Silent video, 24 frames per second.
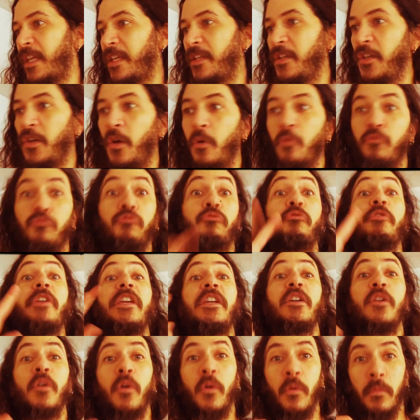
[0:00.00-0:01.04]
you know,
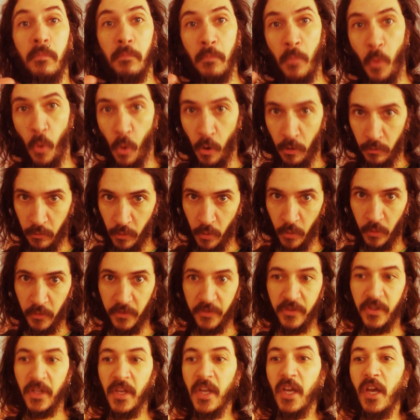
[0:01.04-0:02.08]
real
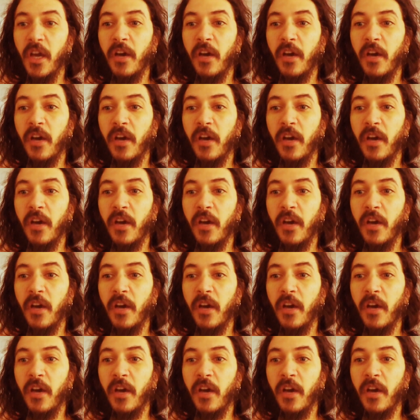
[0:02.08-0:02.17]
morals